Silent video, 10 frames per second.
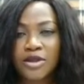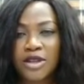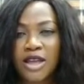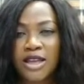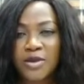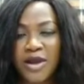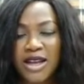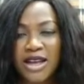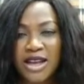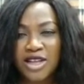Now, a
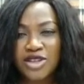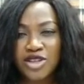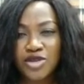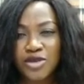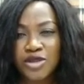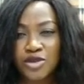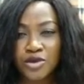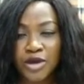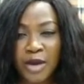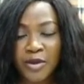dependent can actually
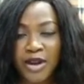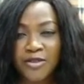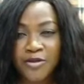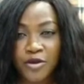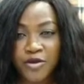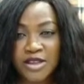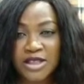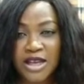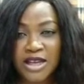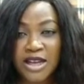choose to apply for
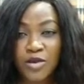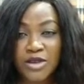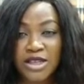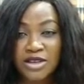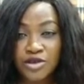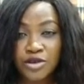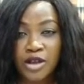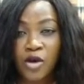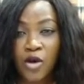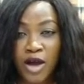visa either
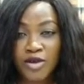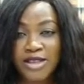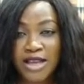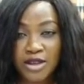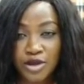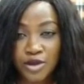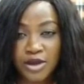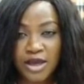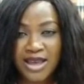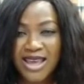within or outside the
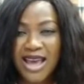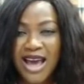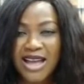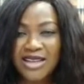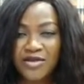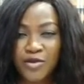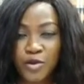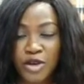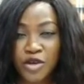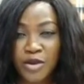UK, and
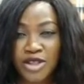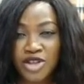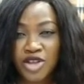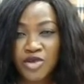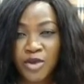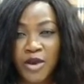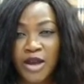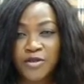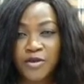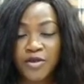the documentation
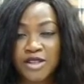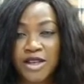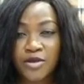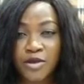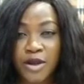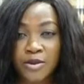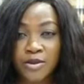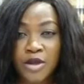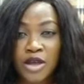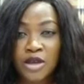required for visa
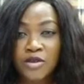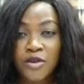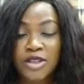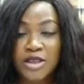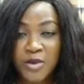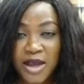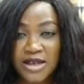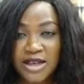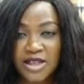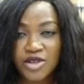for the
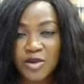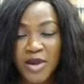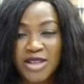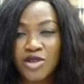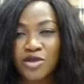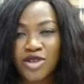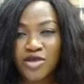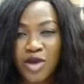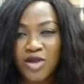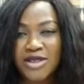dependents depends
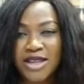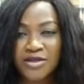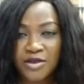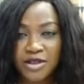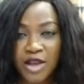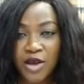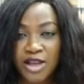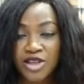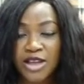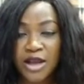on the route
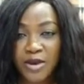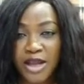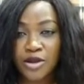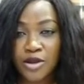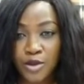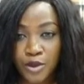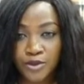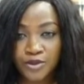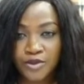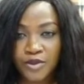that you're actually applying
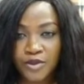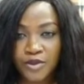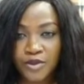through.